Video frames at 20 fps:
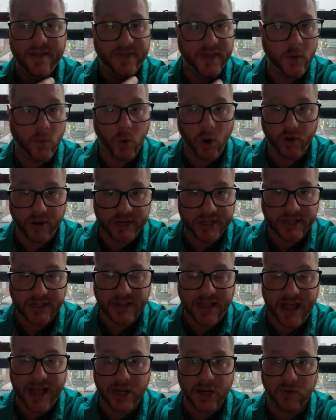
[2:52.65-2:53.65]
They weren't in the
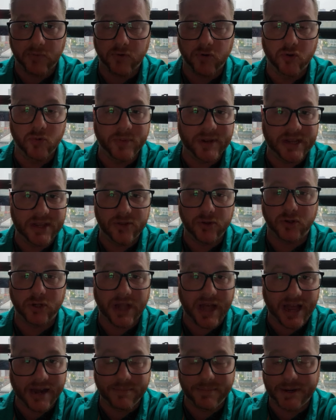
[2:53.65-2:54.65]
locker room, either
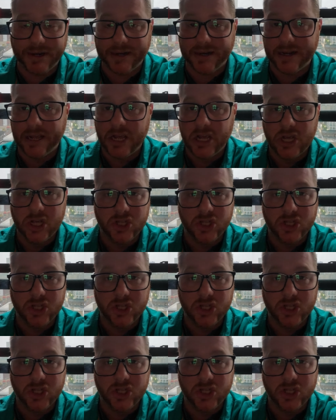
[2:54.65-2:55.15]
lineman.